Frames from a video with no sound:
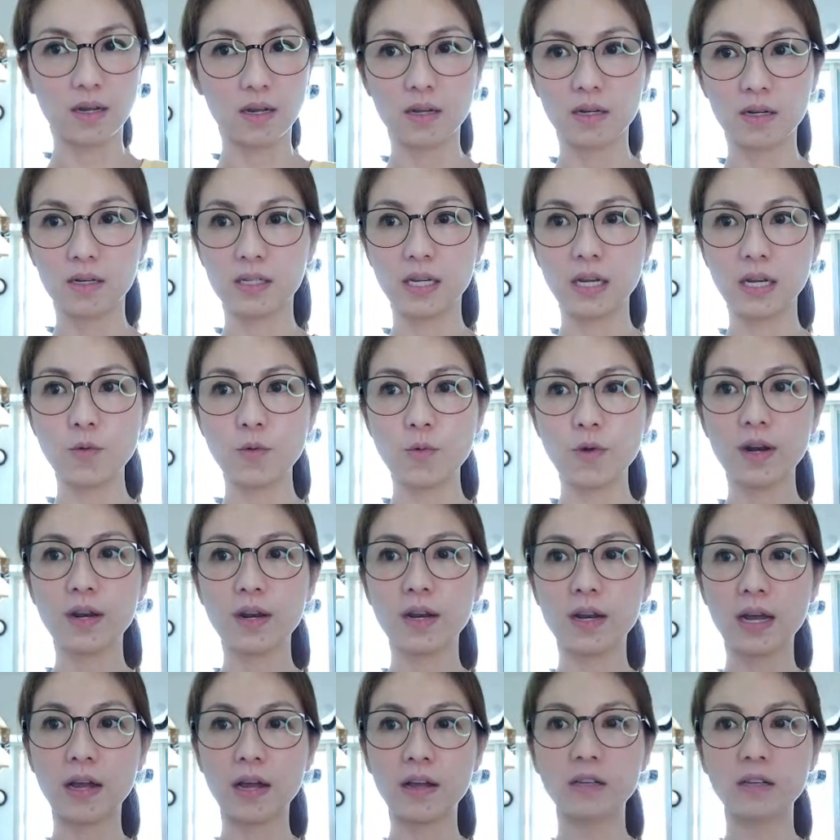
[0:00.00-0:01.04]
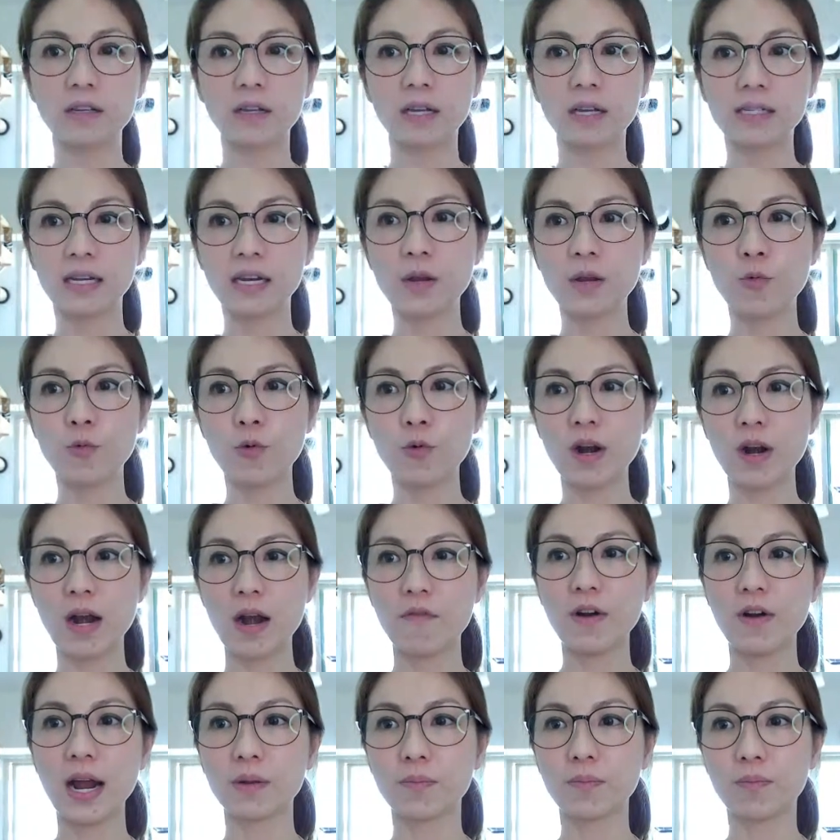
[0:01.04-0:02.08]
Has anyone ever
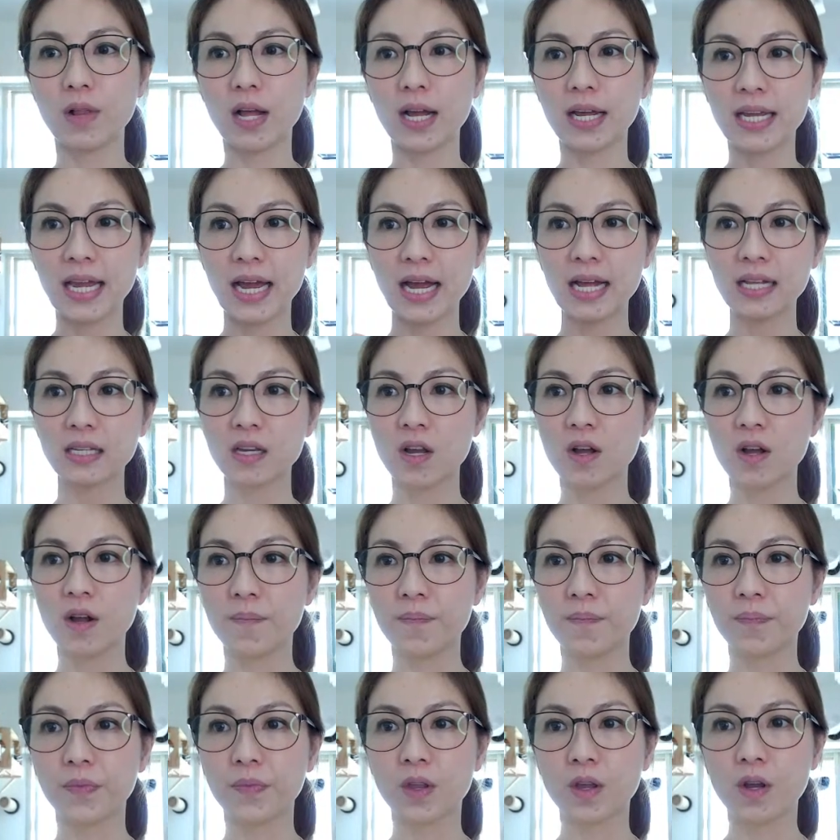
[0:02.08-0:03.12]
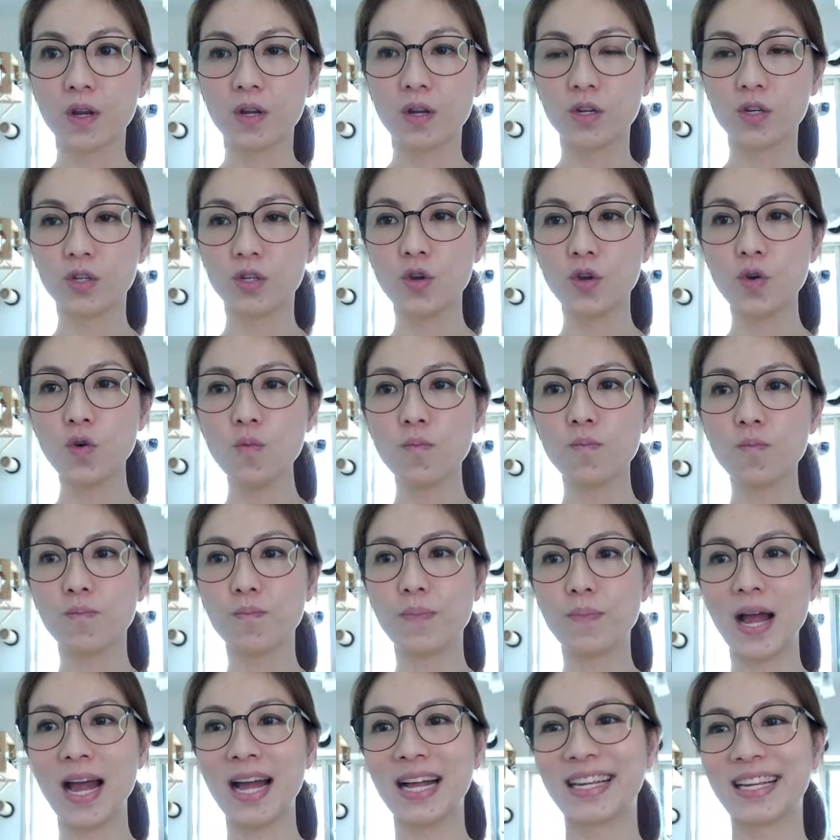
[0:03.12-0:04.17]
had a blind cat? No
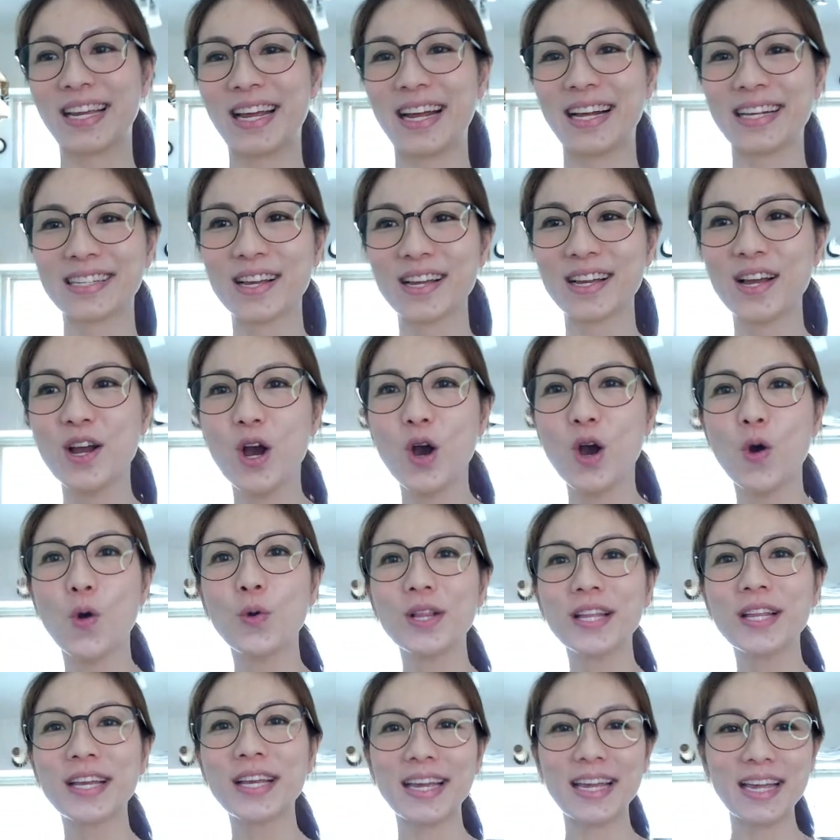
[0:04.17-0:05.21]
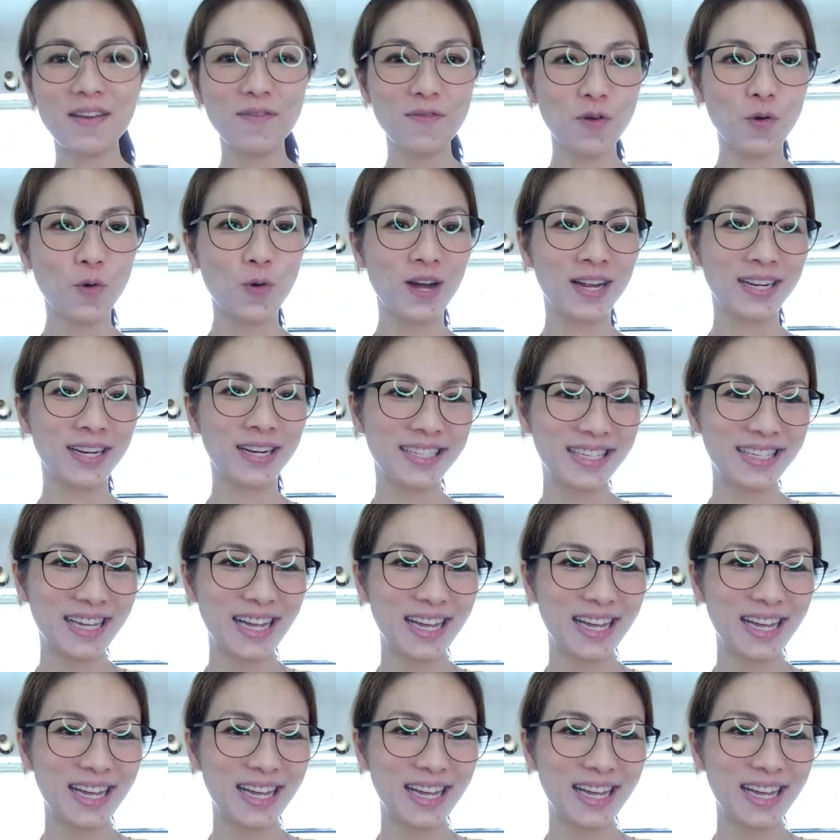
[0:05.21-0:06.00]
bad cats, only evil ones.